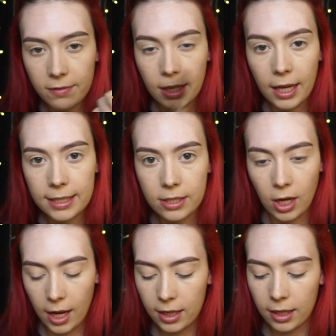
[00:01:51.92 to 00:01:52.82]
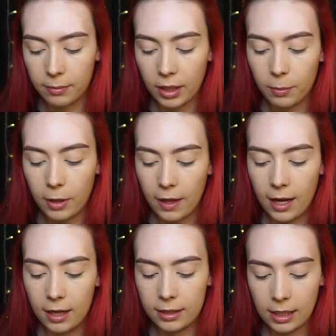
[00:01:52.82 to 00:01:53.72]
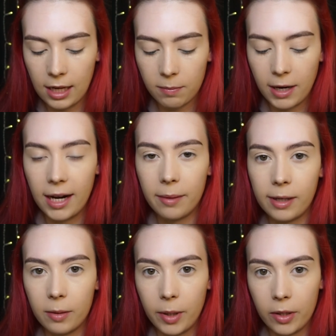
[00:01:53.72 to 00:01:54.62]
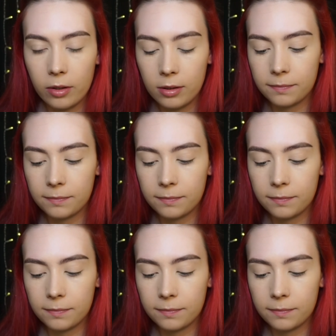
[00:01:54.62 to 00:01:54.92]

the lighter shade, and I'm going to put that underneath my eyebrow bone.